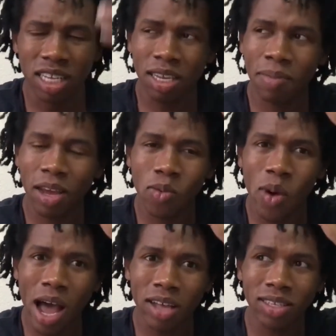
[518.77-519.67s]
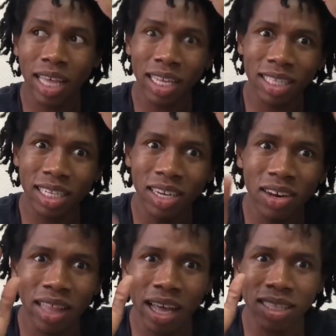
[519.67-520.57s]
So I'm like, wow. So that, you
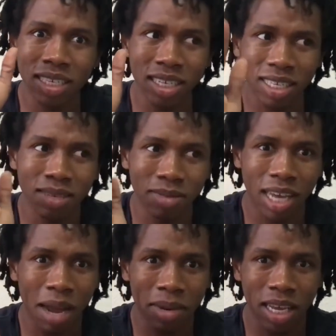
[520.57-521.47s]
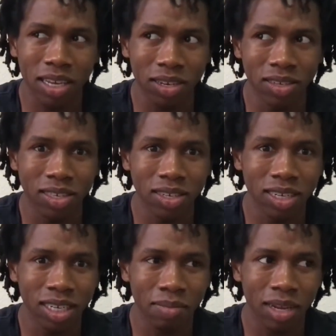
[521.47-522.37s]
know, that took some time to get used to,
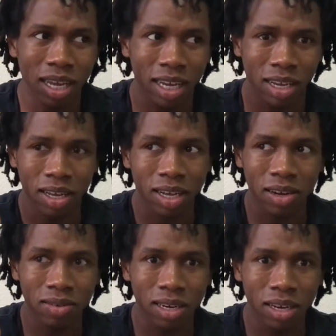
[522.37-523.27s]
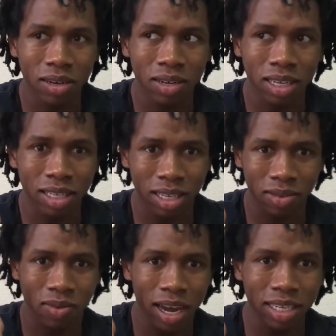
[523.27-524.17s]
because I'm like, oh no,
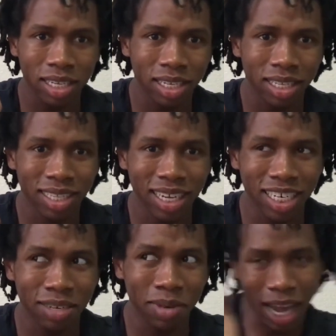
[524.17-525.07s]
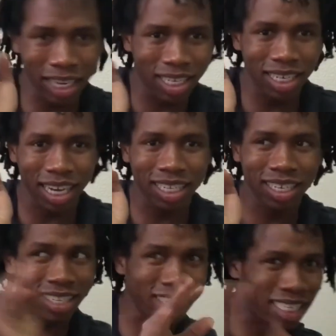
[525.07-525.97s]
why is he touching me? I should not
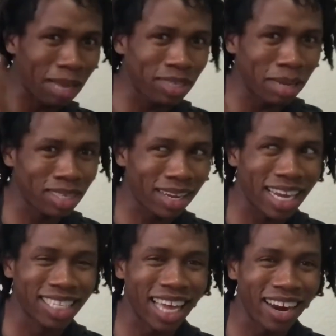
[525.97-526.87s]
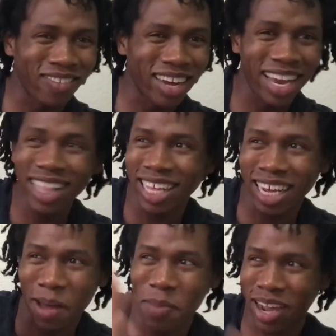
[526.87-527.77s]
touch him. Stop, because I don't want anything
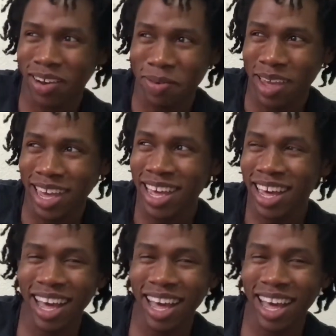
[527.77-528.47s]
to come back on me.